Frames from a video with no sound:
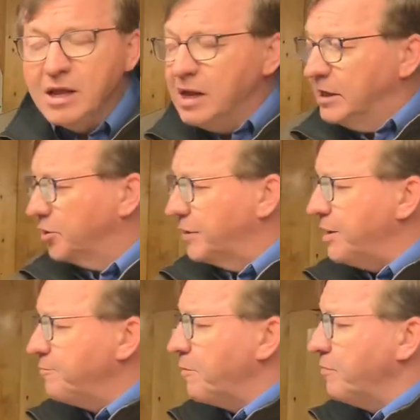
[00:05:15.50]
So then
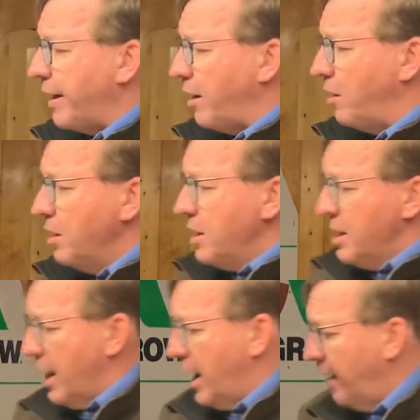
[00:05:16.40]
from there,
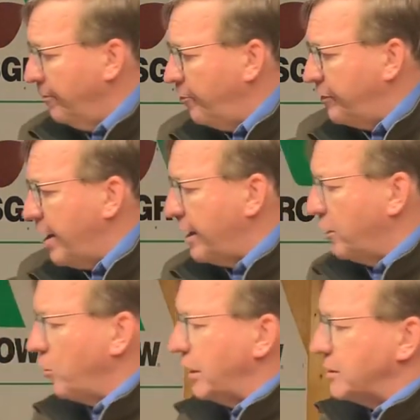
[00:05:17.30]
we take a
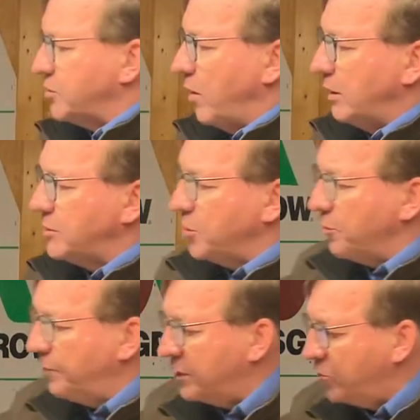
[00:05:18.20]
look at soil
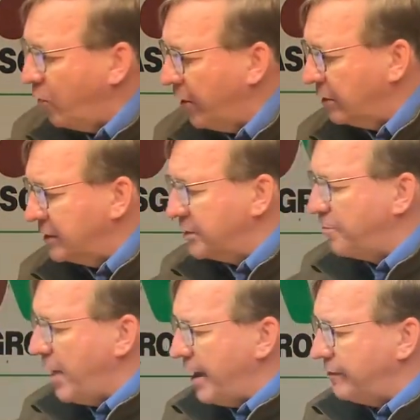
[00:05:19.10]
surface. Where is this
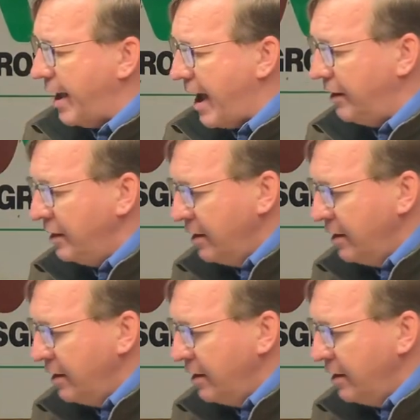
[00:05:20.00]
plant at?